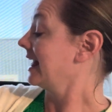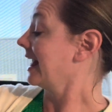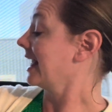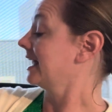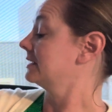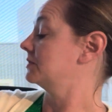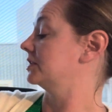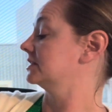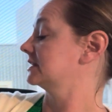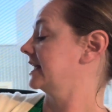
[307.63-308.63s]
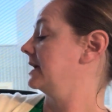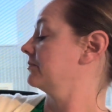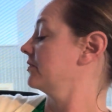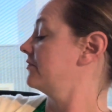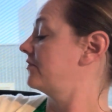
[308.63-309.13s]
Animals came
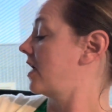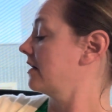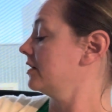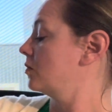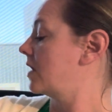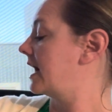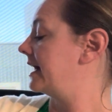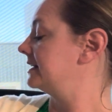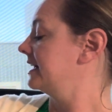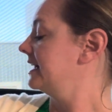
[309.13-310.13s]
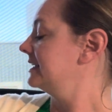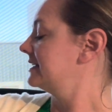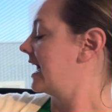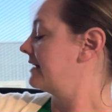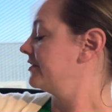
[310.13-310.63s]
from far and wide
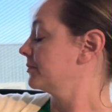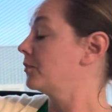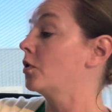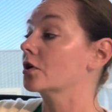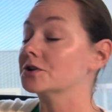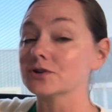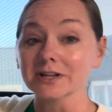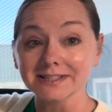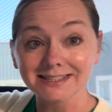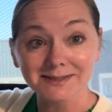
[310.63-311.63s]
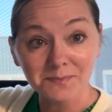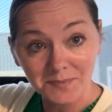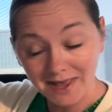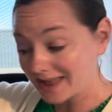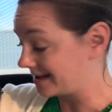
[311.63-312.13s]
to have their portraits
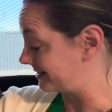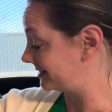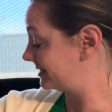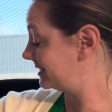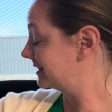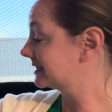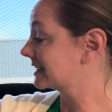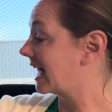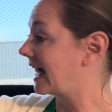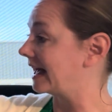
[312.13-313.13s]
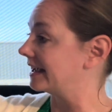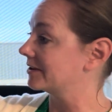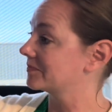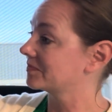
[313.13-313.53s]
pinned to the sky.